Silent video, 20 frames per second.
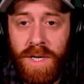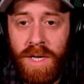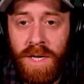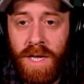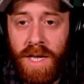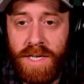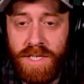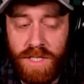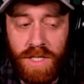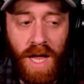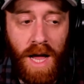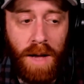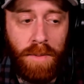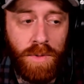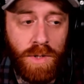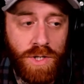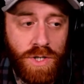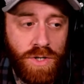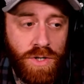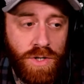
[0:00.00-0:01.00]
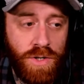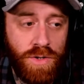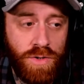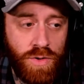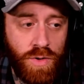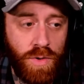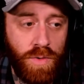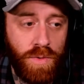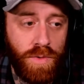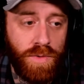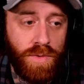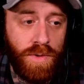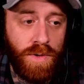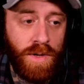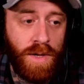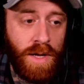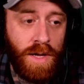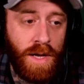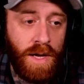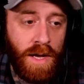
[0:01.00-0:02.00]
established truth.
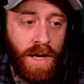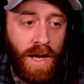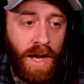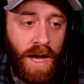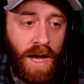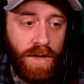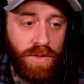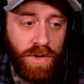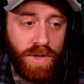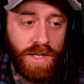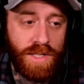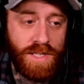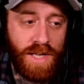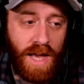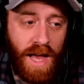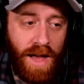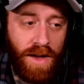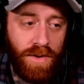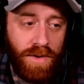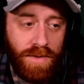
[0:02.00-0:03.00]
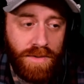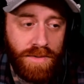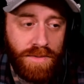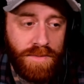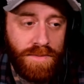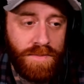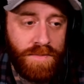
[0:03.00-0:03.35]
Hey, look, it's L.